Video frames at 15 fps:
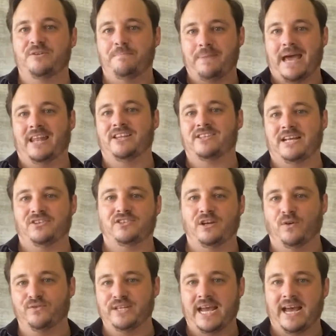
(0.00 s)
balance
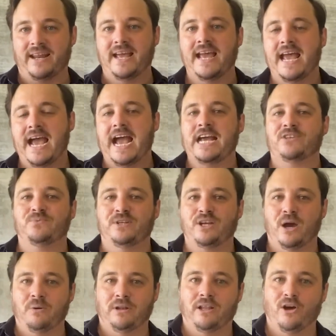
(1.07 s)
ourselves out as we
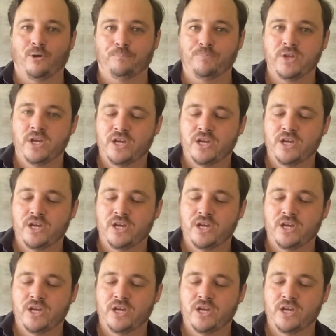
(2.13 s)
go along.